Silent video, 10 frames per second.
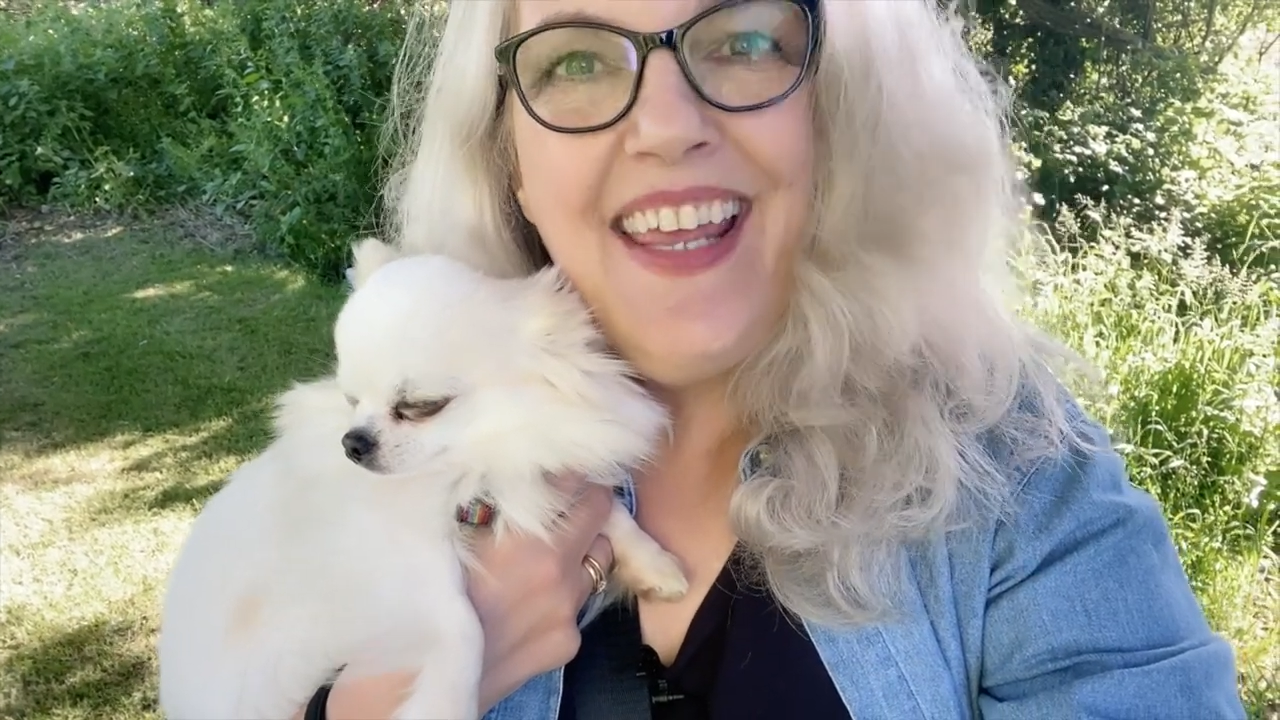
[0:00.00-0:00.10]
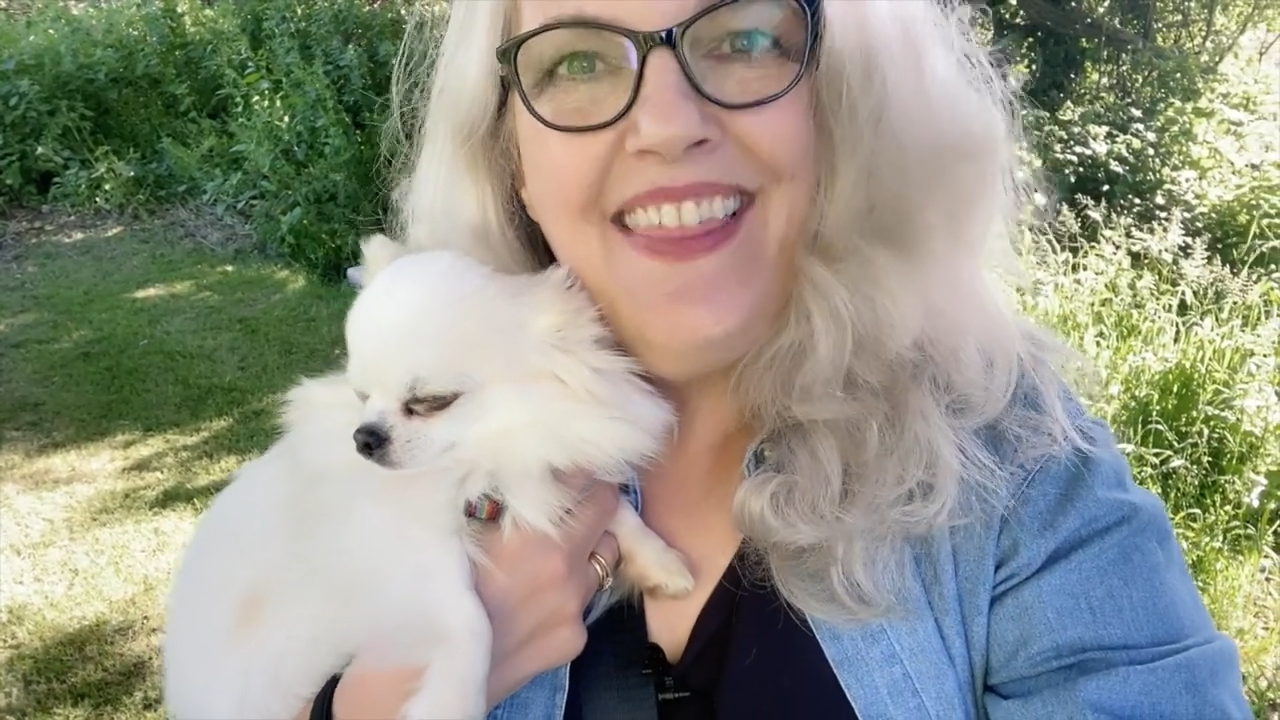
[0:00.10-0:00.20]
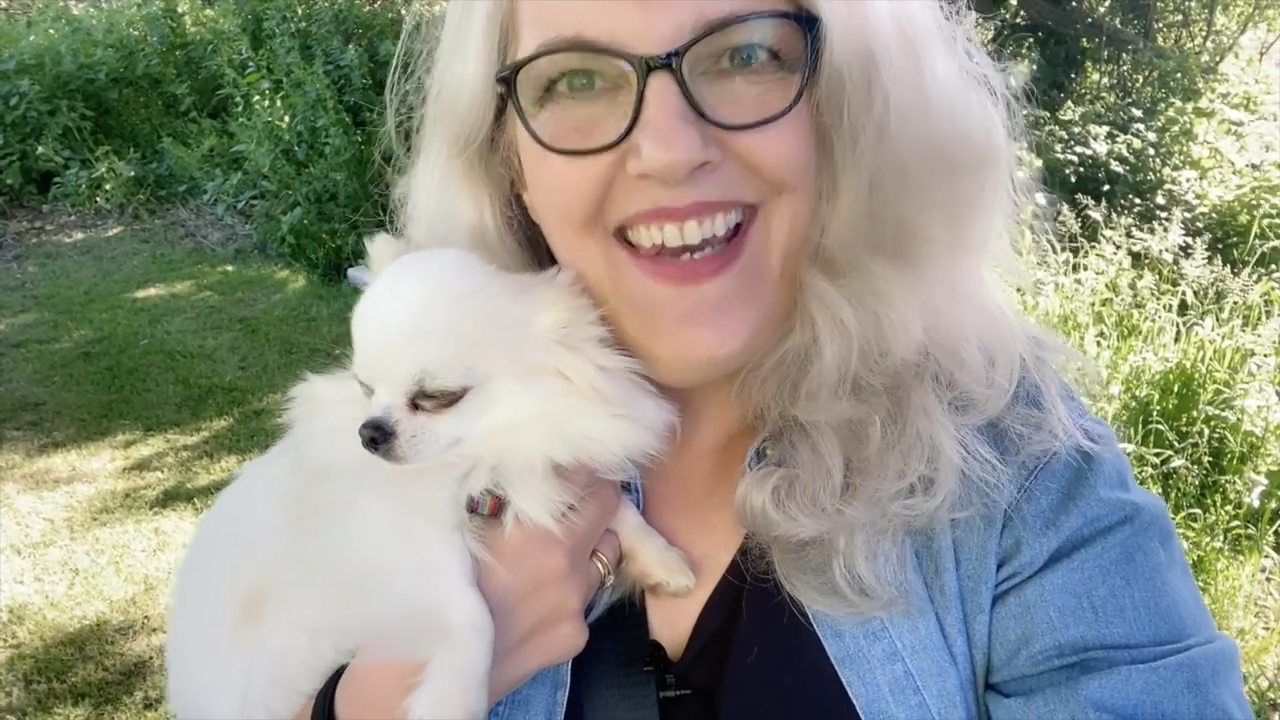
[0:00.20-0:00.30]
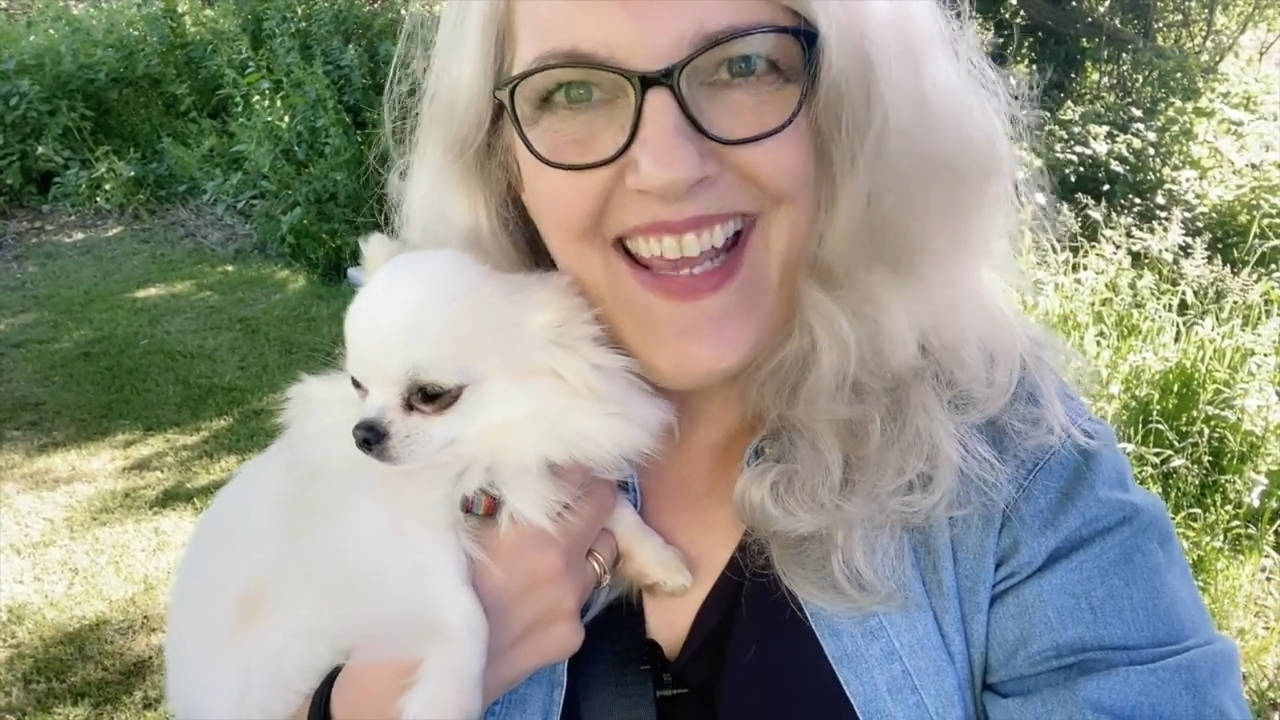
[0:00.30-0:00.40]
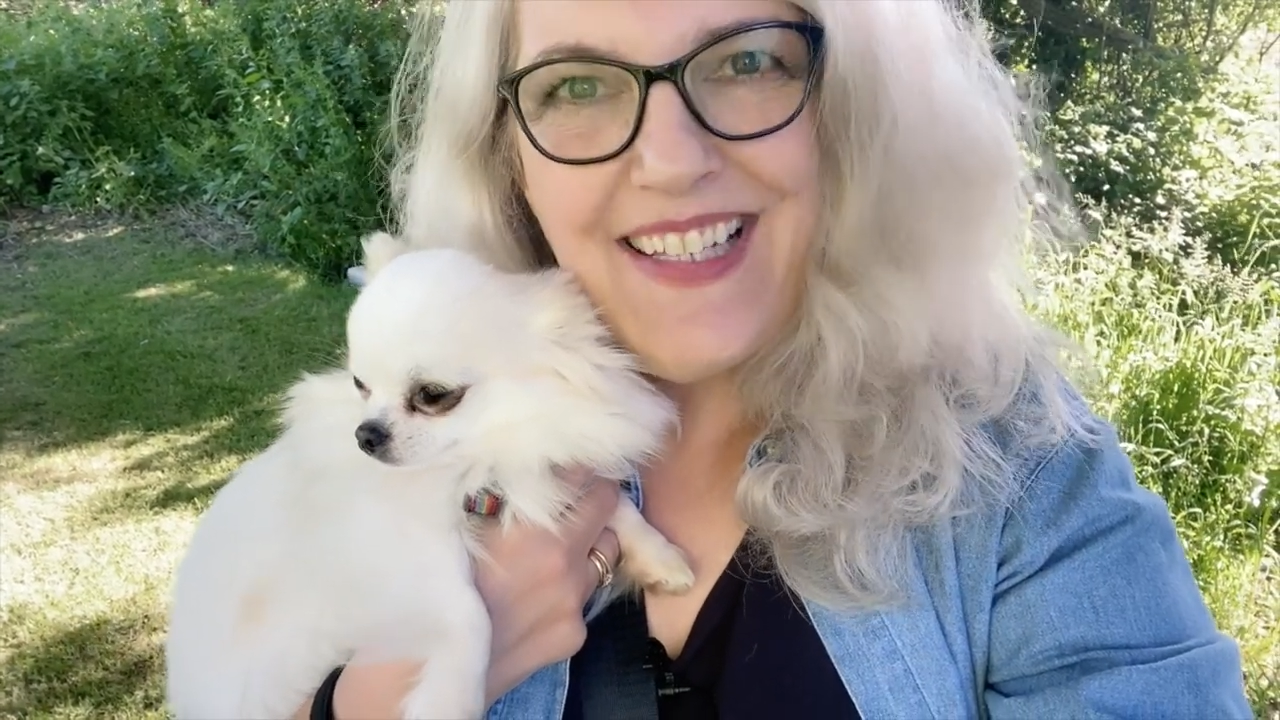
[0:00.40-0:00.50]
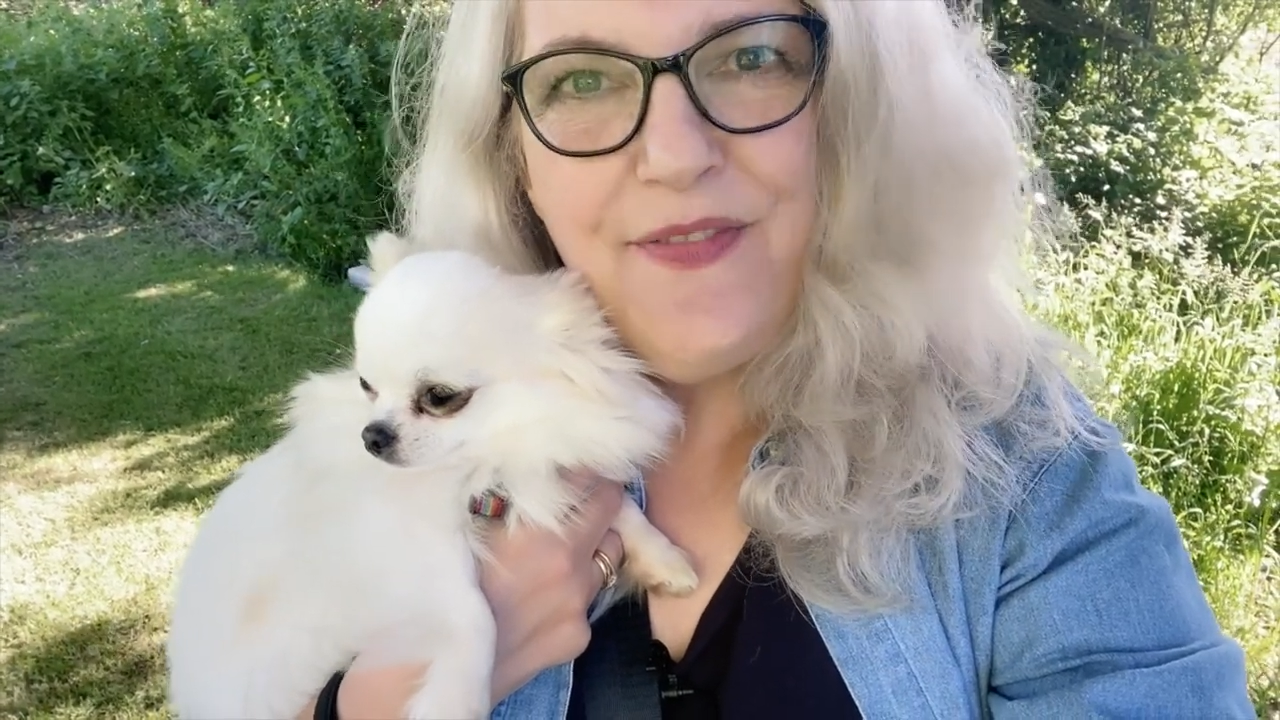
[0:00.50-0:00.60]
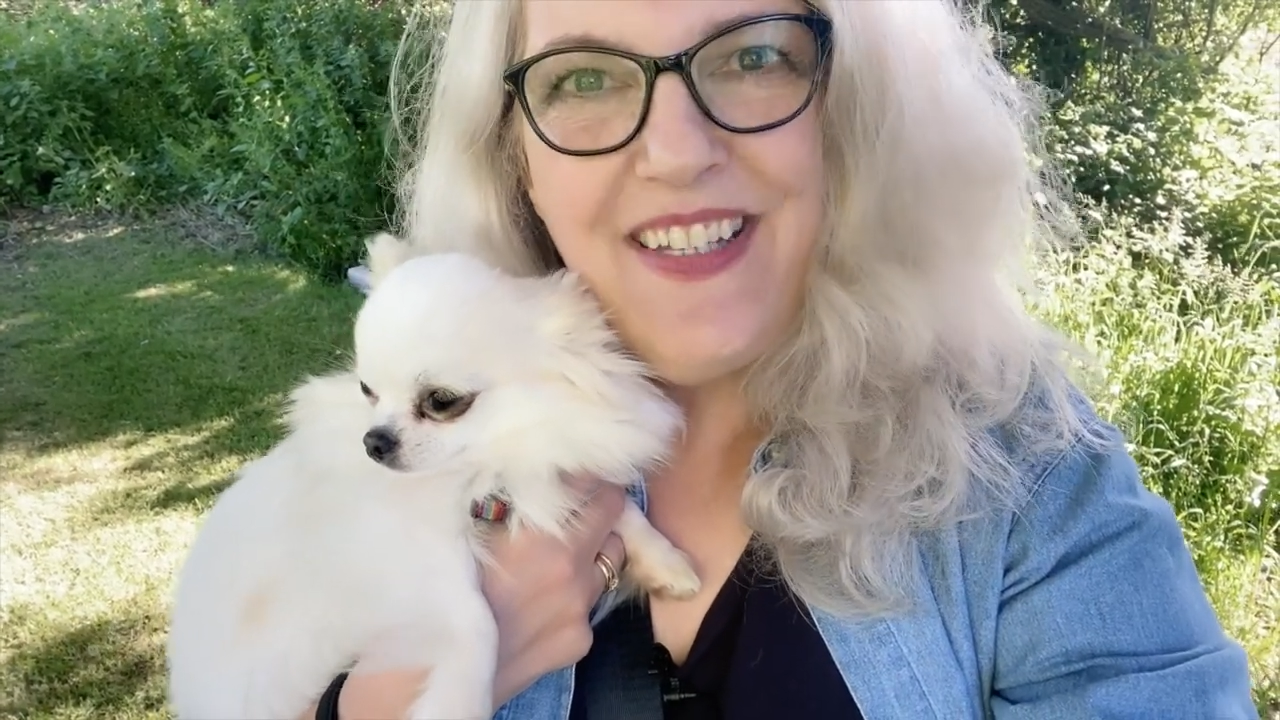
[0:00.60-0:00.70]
in the next